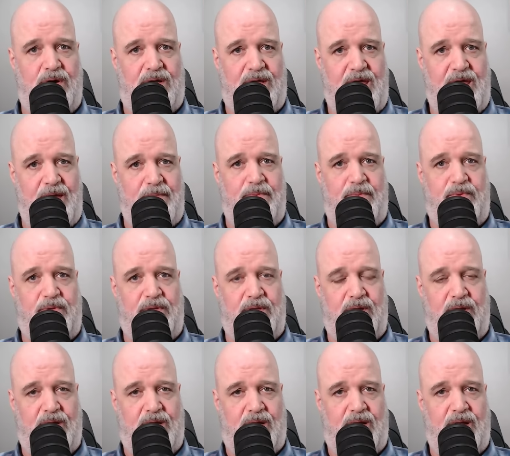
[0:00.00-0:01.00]
capable
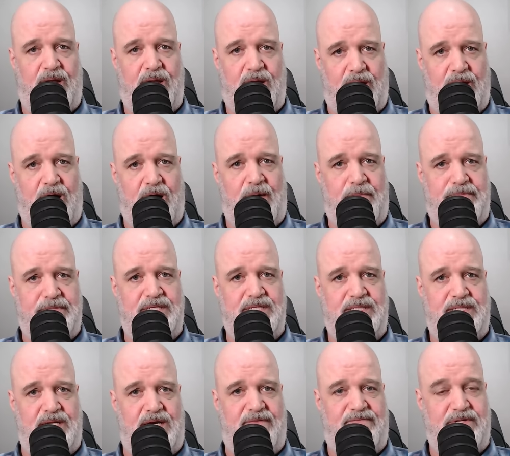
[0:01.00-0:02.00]
and
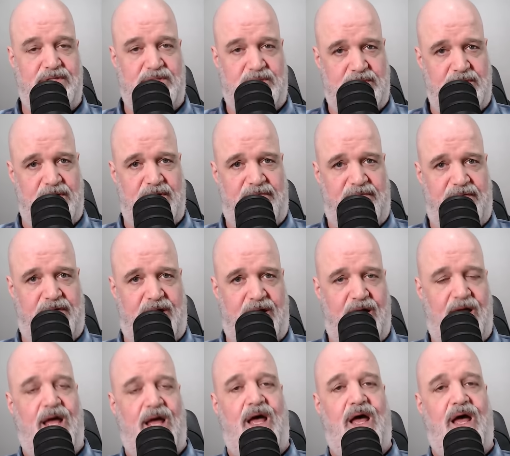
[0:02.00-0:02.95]
competent enough to certify